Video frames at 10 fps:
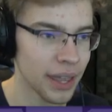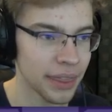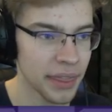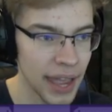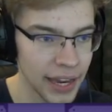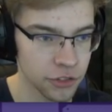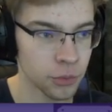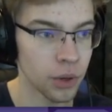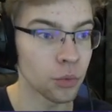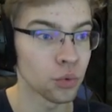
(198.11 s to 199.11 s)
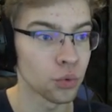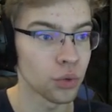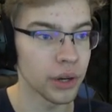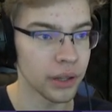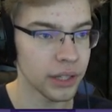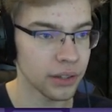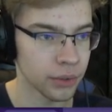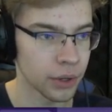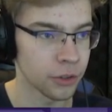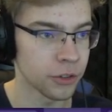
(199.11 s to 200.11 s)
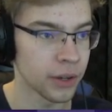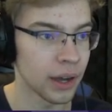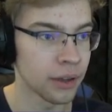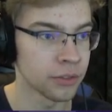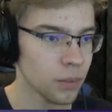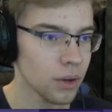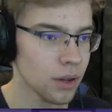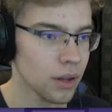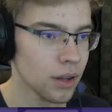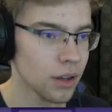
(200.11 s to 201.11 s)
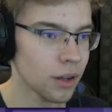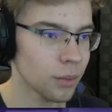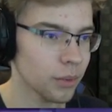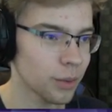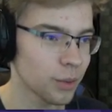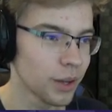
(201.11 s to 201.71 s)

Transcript: and that's what really throws you off. Whoa.